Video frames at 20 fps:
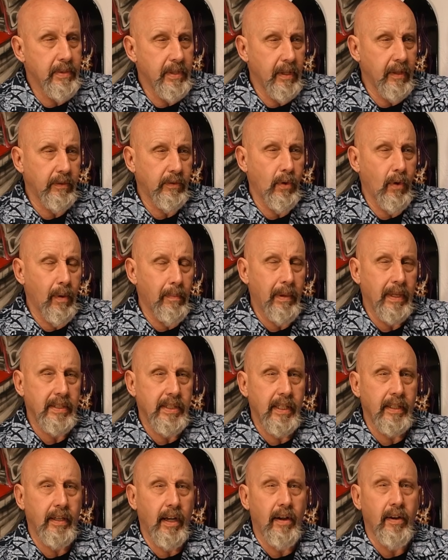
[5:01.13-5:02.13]
they'll throw a bunch
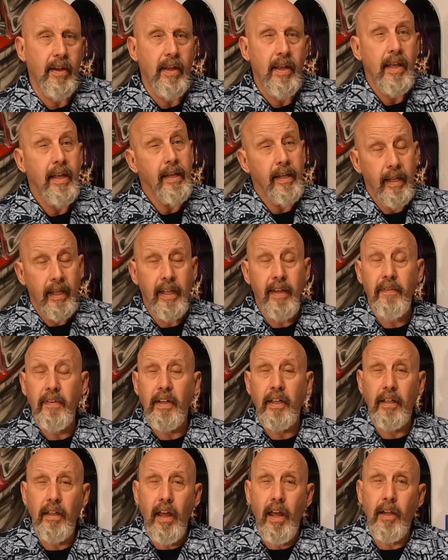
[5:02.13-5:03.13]
in there. even
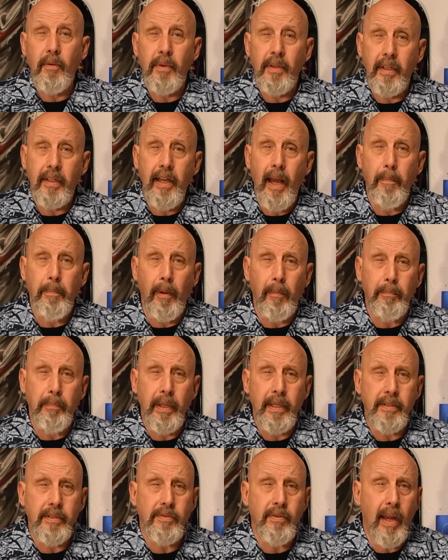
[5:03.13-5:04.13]
along with a couple
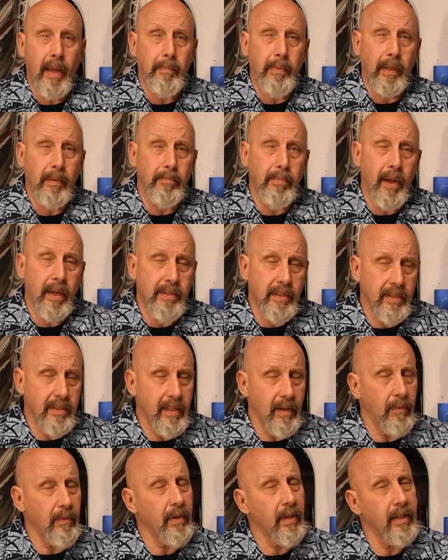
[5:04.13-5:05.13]
pinstriping brushes
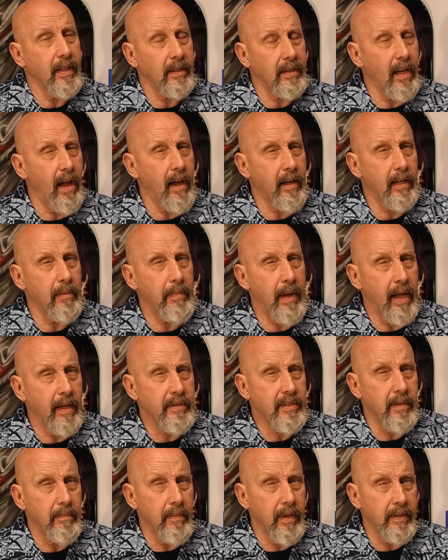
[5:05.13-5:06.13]
that we're going to talk
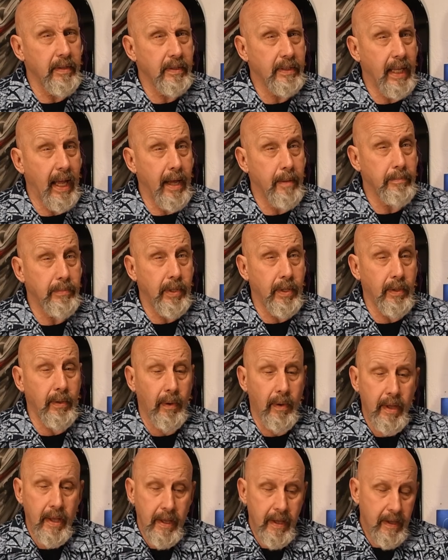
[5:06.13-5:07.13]
about some other time
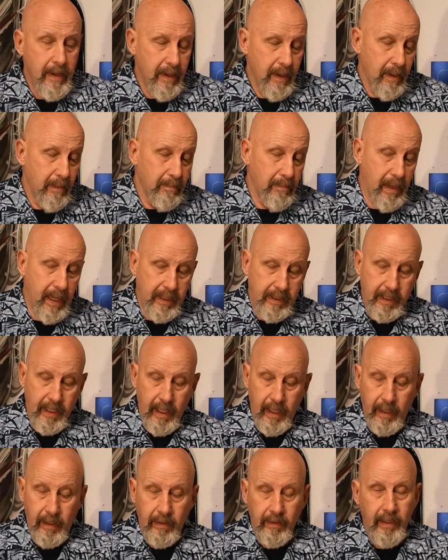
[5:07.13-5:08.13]
too. But
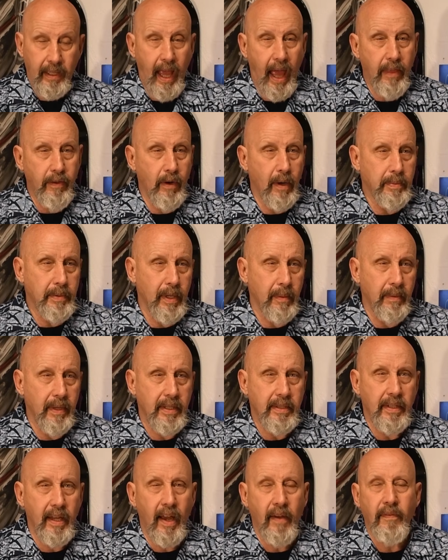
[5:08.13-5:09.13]
gather up some of the
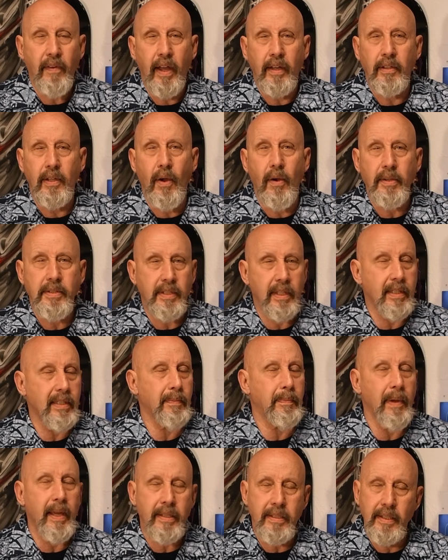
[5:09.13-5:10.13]
stuff. I know it's
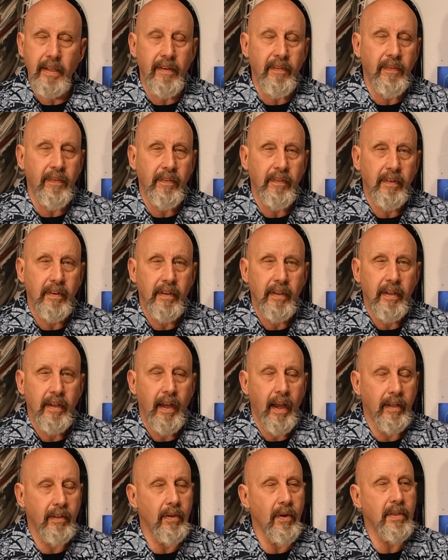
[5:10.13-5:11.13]
expensive.
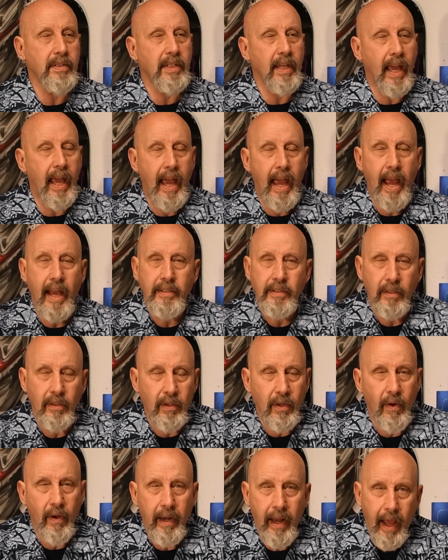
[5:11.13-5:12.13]
I know it's a hassle
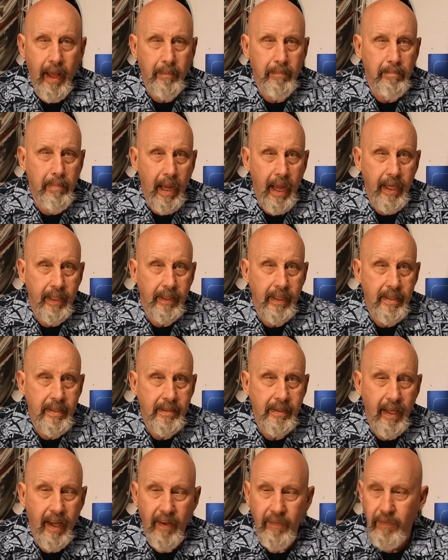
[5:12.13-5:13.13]
going out and buying this
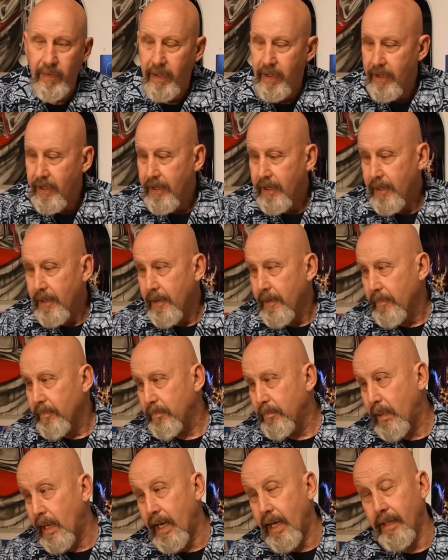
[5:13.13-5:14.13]
stuff,
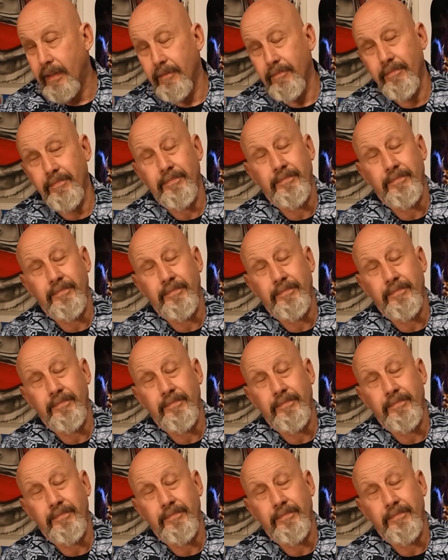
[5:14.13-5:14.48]
but